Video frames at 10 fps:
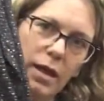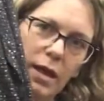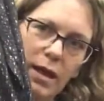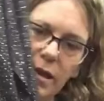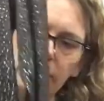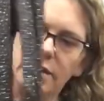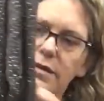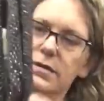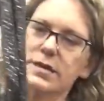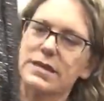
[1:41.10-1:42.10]
It
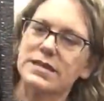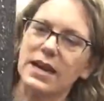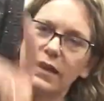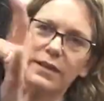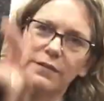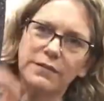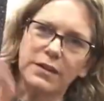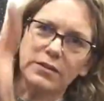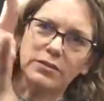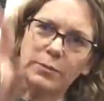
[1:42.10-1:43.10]
is, it's got a little
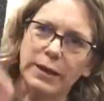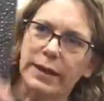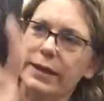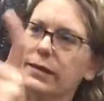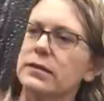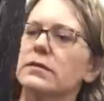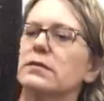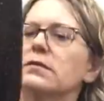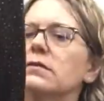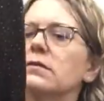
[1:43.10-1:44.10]
feel to it, like a little
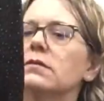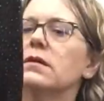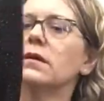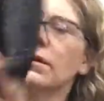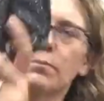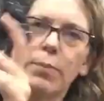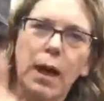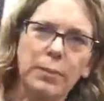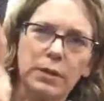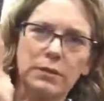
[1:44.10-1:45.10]

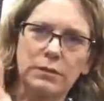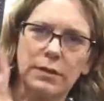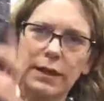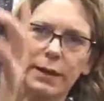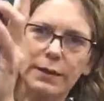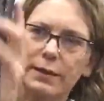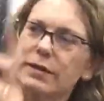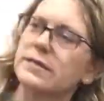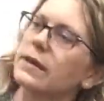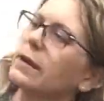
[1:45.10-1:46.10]
bobble. Like a,
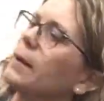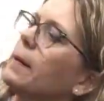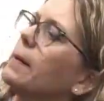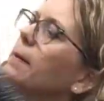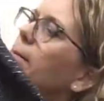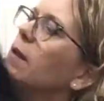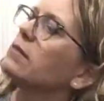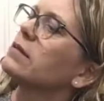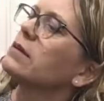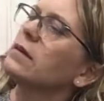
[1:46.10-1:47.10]
it's like
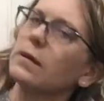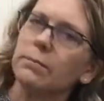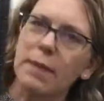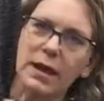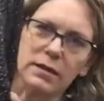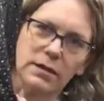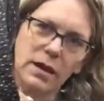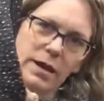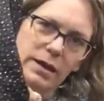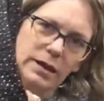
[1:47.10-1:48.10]
melted metal
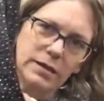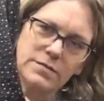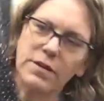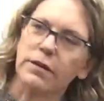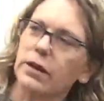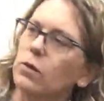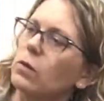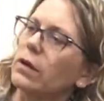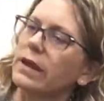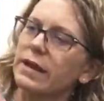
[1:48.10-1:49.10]
on it. It's very
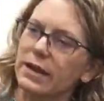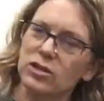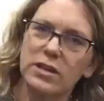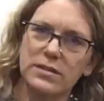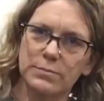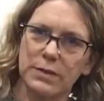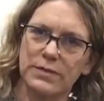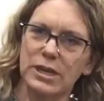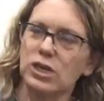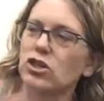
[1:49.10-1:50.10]
cool, and it actually has a bit of a
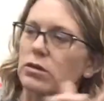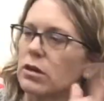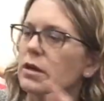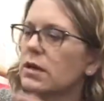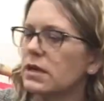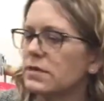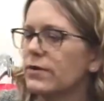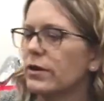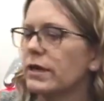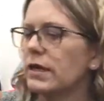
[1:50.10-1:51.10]
texture. It's
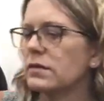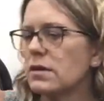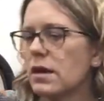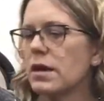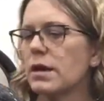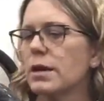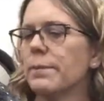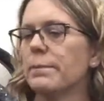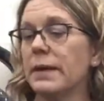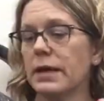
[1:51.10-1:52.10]
very neat.
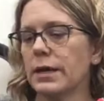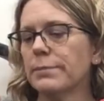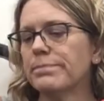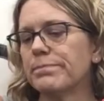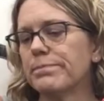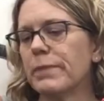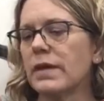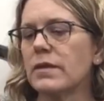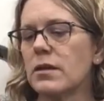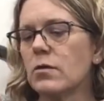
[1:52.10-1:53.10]
Um, medium, made
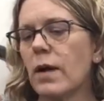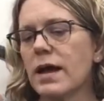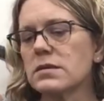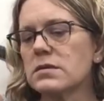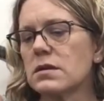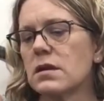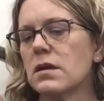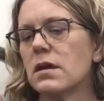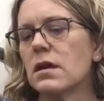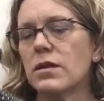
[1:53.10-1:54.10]
in the U.S.,
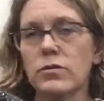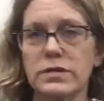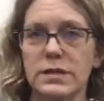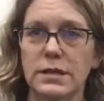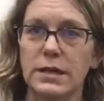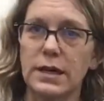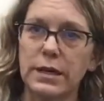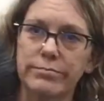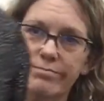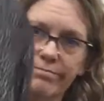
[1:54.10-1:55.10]

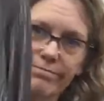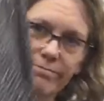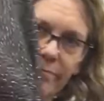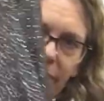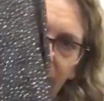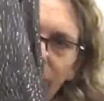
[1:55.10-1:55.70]
$13.99. Love